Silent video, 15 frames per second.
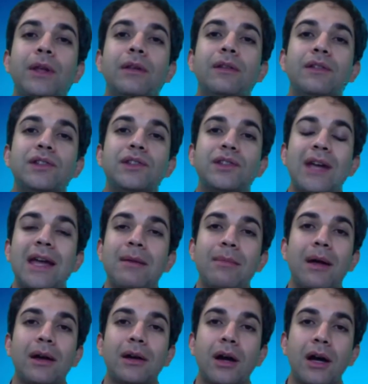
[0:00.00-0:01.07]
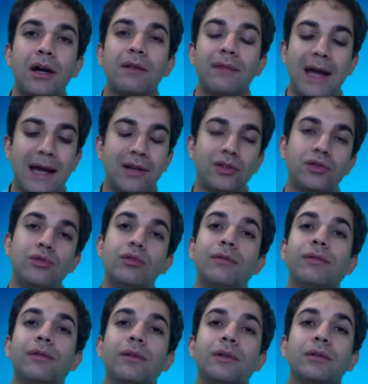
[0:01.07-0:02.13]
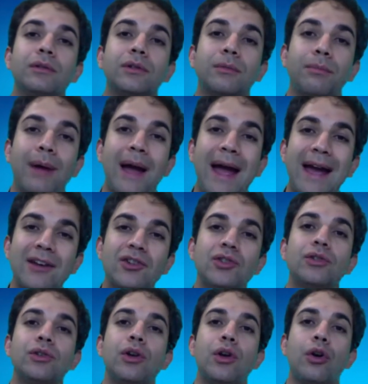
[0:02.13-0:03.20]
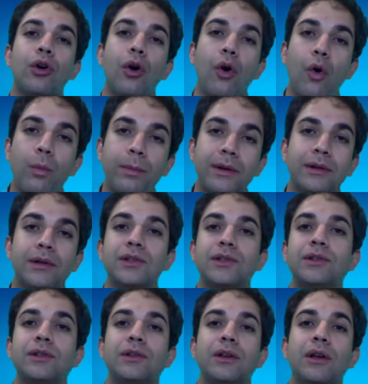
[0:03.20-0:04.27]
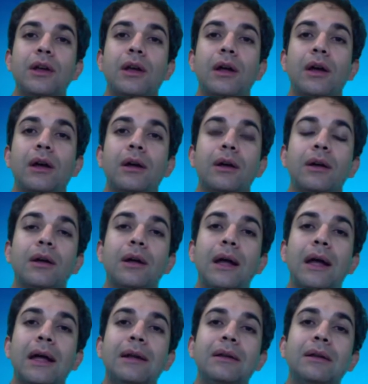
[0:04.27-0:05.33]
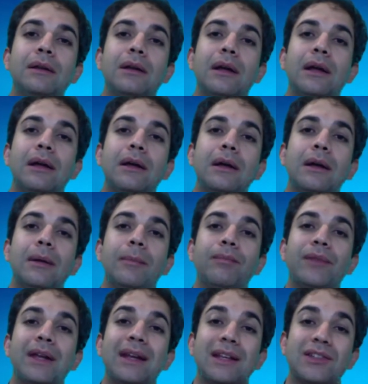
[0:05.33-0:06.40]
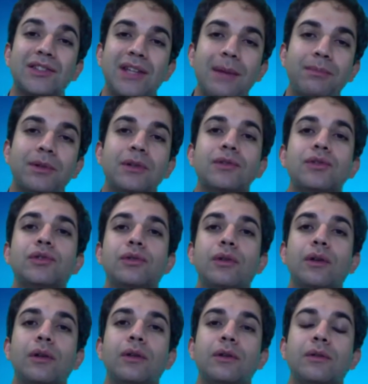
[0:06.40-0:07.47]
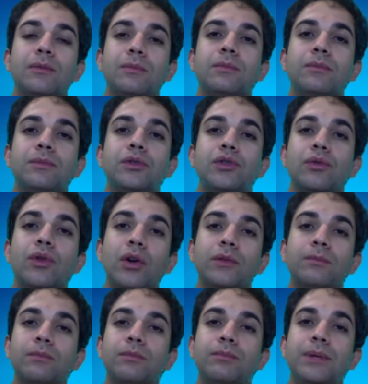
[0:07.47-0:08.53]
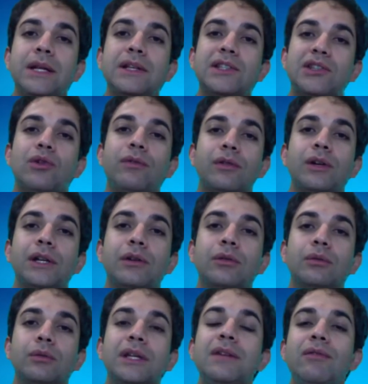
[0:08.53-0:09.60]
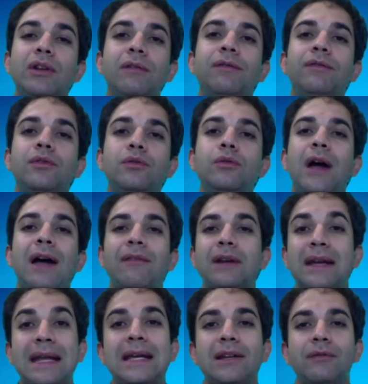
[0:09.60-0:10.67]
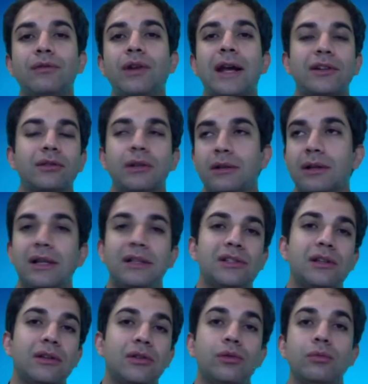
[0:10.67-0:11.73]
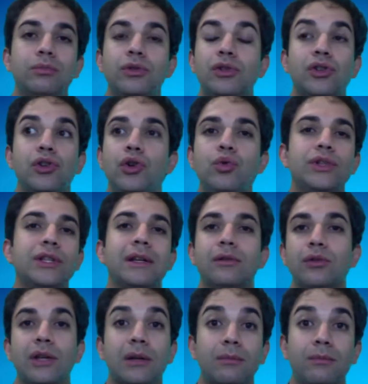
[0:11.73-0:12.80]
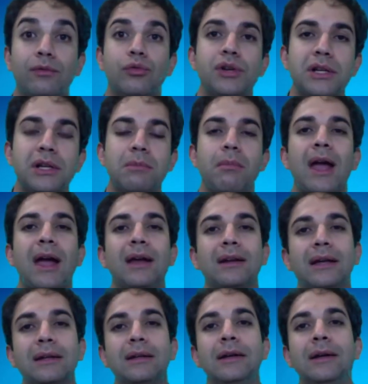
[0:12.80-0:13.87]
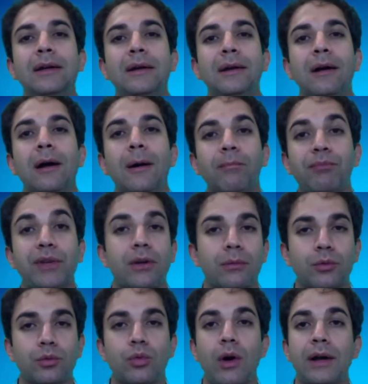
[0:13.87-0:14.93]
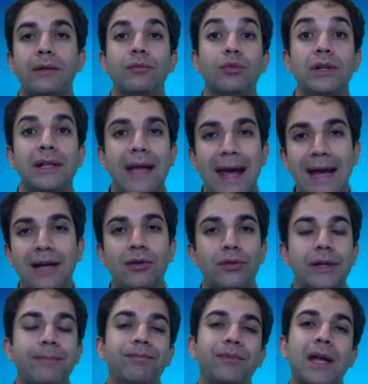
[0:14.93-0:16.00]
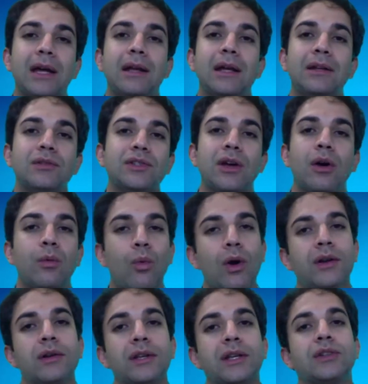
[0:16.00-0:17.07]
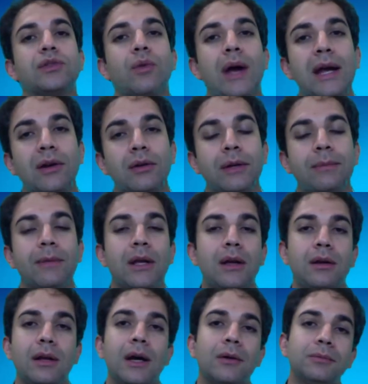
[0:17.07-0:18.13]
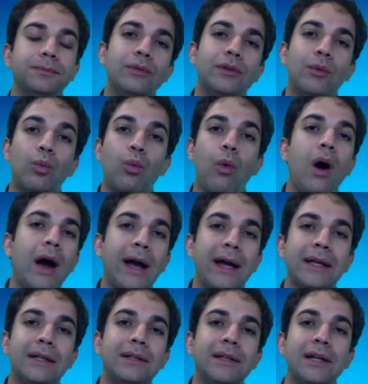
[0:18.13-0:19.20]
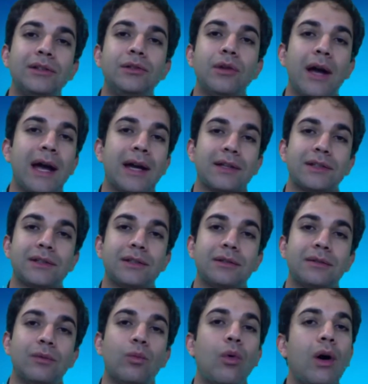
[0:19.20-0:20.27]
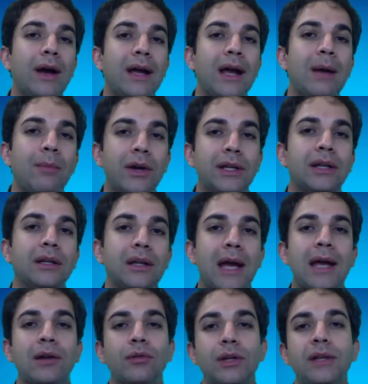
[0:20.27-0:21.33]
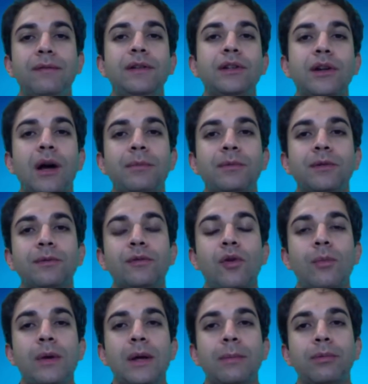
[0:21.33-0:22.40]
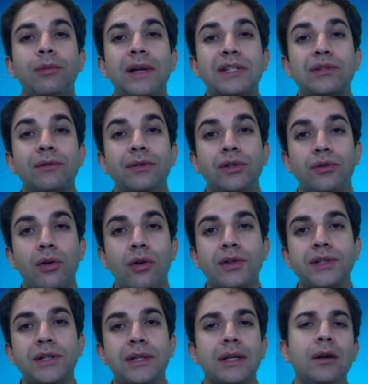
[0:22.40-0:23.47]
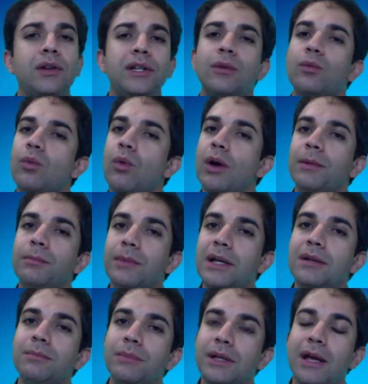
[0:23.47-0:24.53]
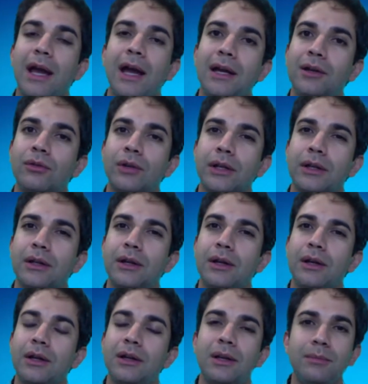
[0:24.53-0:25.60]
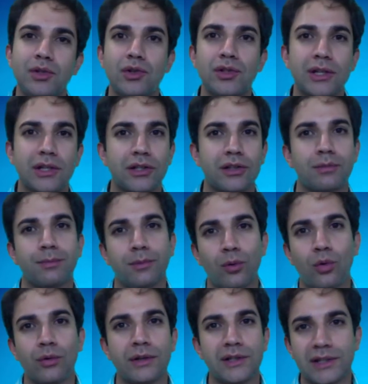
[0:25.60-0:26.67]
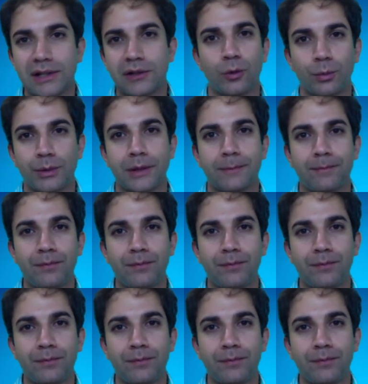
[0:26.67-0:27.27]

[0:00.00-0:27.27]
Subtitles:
the same kind of attitude of compassion, openness, and acceptance. So not being self-critical. Even if you have a negative reaction, let's say you just lose it and you get really mad and become quite really angry, and you say, oh, why did I get so angry? Now, the why that you ask, why am I getting angry? If it comes from a place of curiosity, okay, what made me angry? Let me just explore this a little bit.